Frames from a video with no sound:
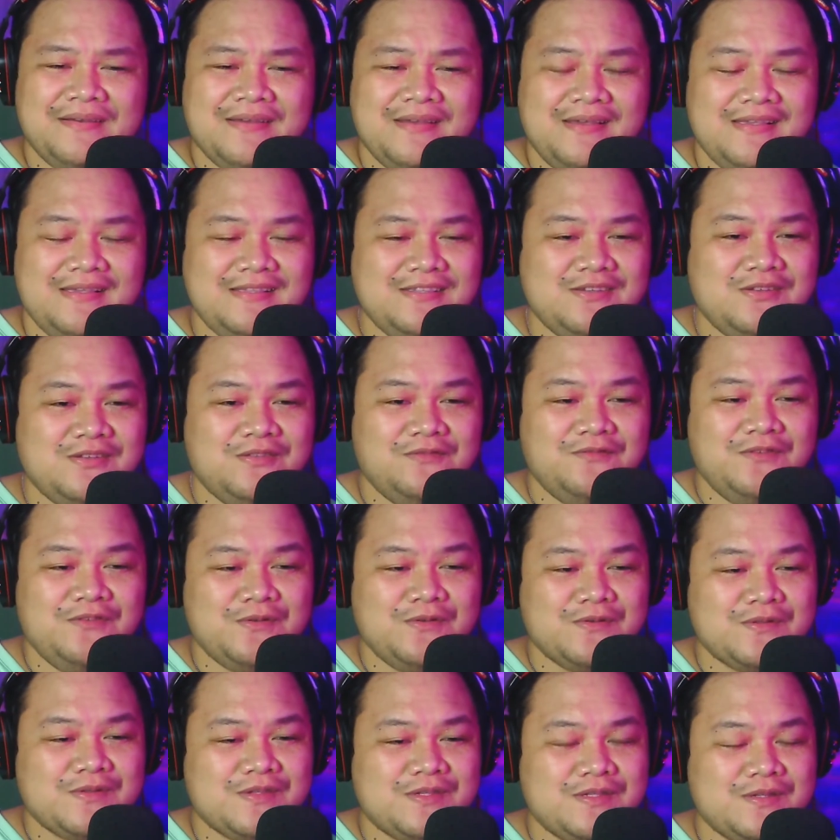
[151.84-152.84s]
He's
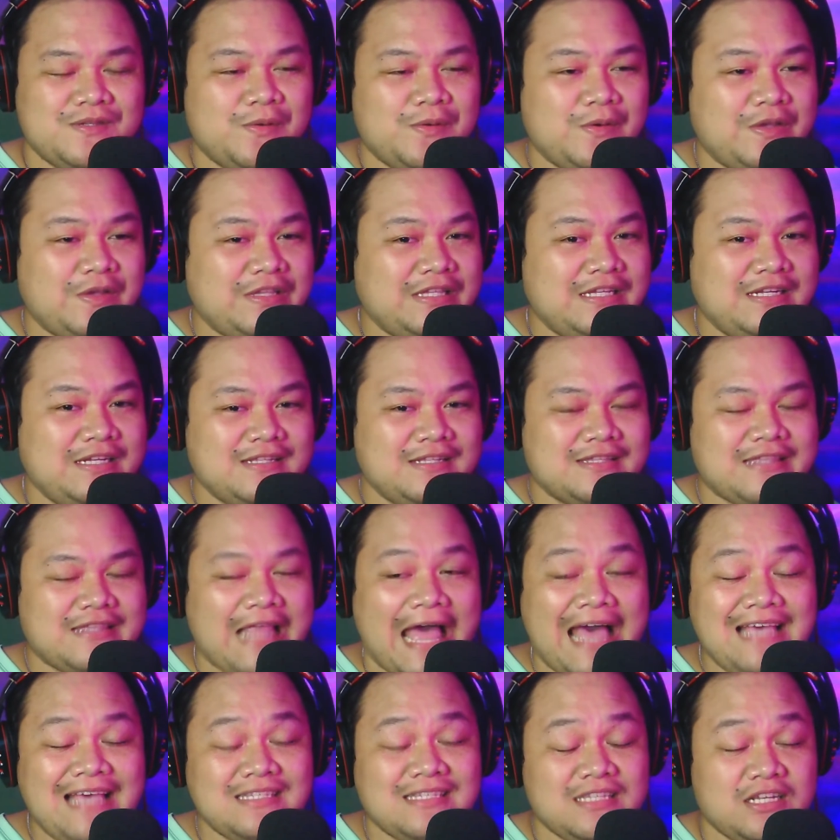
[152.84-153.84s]
confused, so he didn't
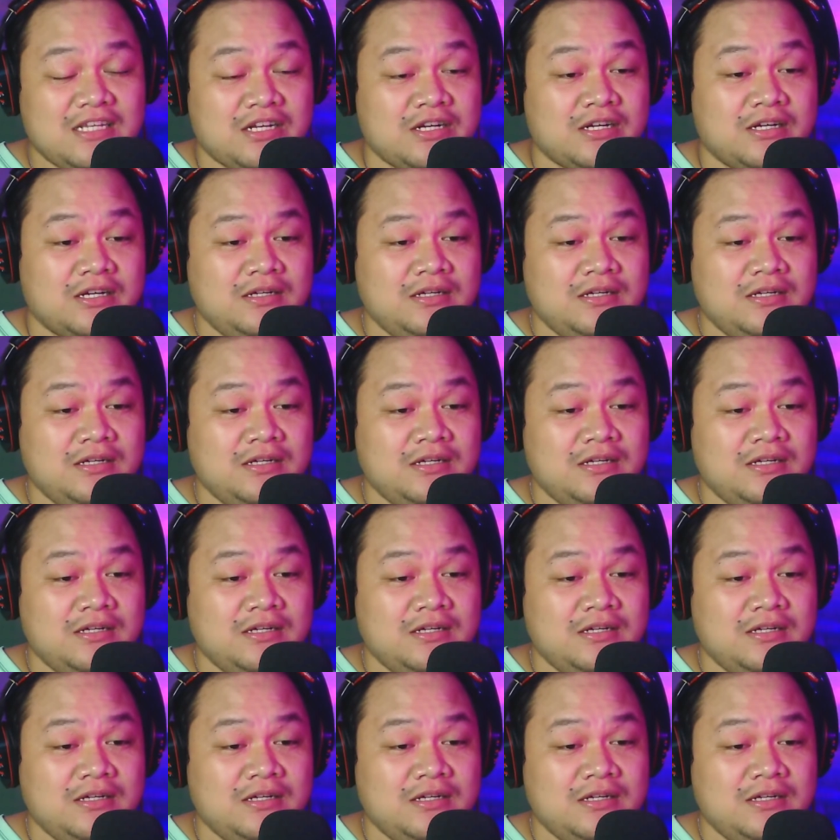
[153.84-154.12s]
ask her.